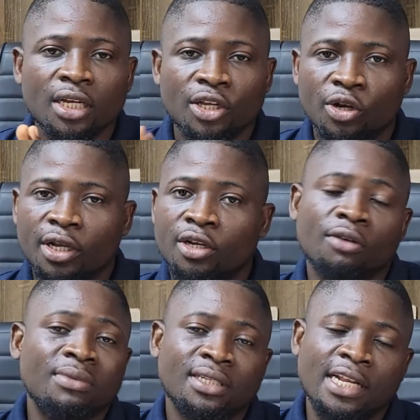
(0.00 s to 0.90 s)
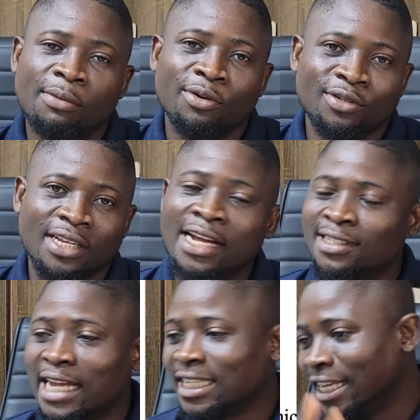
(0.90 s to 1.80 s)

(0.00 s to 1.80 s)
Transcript: your economics syllabus and start